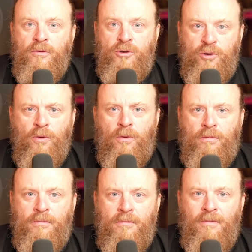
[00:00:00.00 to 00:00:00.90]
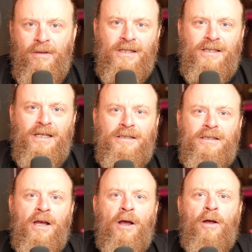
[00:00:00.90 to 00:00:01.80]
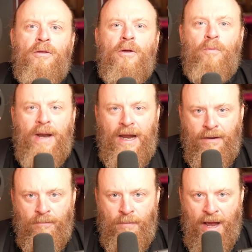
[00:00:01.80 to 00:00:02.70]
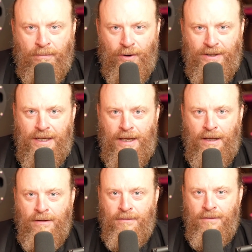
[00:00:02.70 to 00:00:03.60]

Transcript: jewel. This is the ring, my pretty.